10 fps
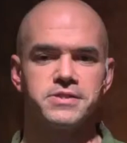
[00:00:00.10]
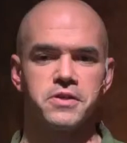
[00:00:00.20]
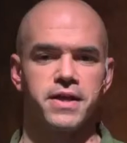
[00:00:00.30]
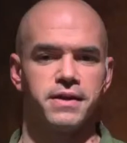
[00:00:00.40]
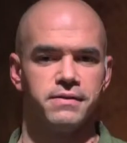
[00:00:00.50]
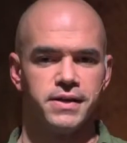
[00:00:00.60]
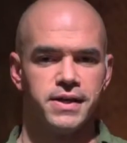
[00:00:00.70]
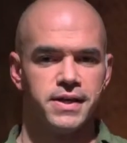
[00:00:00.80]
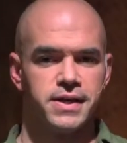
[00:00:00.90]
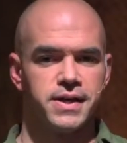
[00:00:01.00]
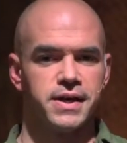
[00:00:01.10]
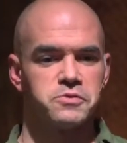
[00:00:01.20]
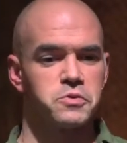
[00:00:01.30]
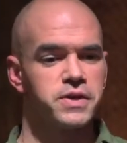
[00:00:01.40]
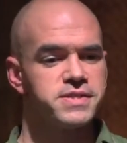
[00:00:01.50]
So then it
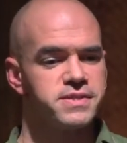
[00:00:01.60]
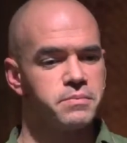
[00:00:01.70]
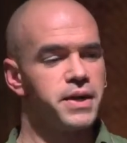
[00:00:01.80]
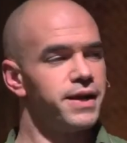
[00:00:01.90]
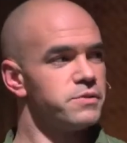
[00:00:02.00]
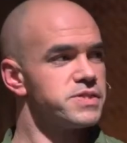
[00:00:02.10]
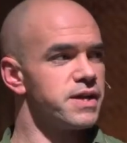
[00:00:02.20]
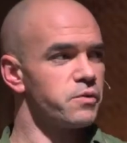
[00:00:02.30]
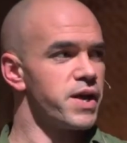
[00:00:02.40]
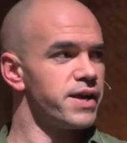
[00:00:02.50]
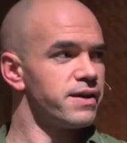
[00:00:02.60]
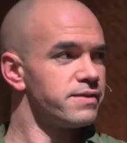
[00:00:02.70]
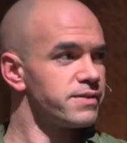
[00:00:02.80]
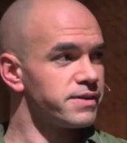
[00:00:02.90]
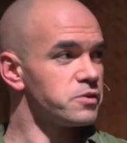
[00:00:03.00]
was released and the media was there
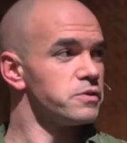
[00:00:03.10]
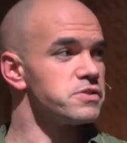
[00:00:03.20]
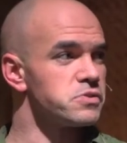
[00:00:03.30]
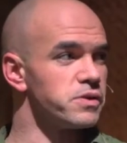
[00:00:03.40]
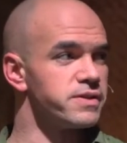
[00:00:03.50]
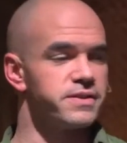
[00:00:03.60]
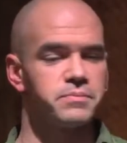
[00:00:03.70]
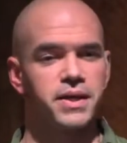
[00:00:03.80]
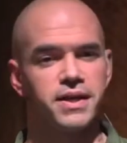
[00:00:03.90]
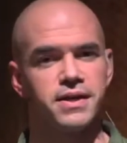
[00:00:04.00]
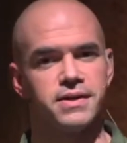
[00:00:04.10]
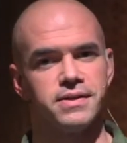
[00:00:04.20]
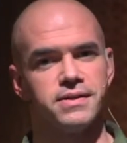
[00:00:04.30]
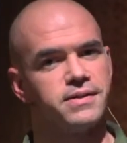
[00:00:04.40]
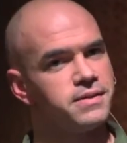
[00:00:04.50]
waiting. I told the story to the media,
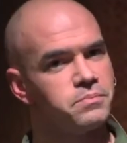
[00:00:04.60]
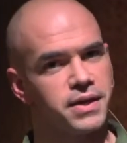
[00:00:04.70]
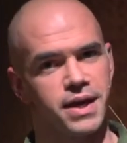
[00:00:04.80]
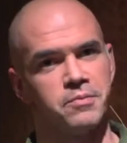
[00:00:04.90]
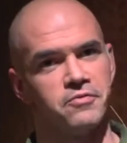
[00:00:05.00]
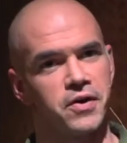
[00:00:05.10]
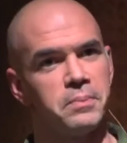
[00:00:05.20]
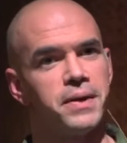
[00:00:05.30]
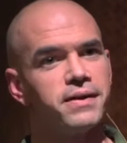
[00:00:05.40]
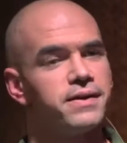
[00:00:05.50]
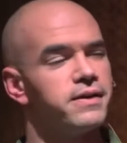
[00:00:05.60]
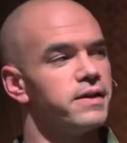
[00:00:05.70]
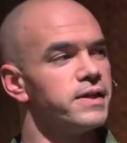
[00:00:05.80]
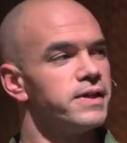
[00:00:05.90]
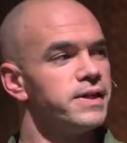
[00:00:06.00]
it became a very big
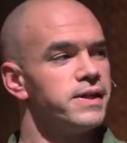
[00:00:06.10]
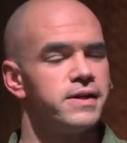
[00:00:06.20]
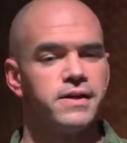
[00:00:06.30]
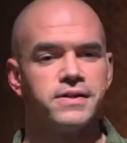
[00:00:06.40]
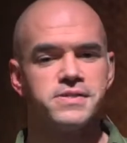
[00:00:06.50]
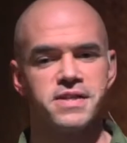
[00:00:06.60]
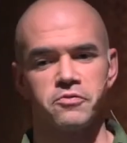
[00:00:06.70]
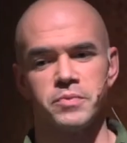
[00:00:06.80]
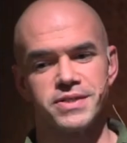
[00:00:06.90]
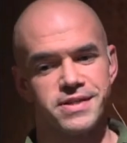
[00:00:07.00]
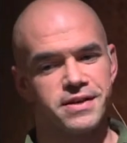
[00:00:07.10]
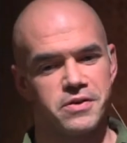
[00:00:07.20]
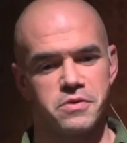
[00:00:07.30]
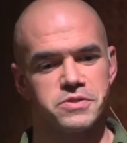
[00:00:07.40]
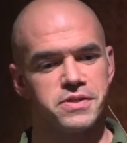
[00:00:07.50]
deal. Several months
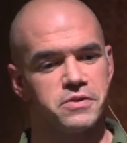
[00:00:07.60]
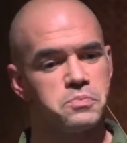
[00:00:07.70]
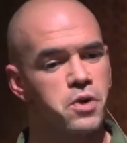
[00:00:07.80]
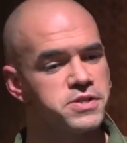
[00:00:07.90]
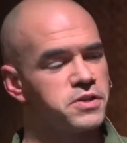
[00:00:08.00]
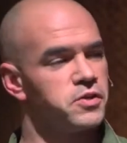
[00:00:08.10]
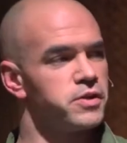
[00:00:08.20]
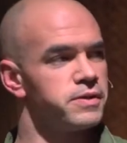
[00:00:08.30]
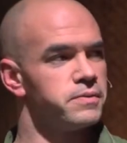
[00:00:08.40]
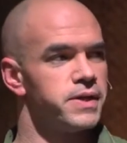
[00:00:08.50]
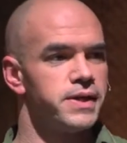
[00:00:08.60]
later, I was prosecuted,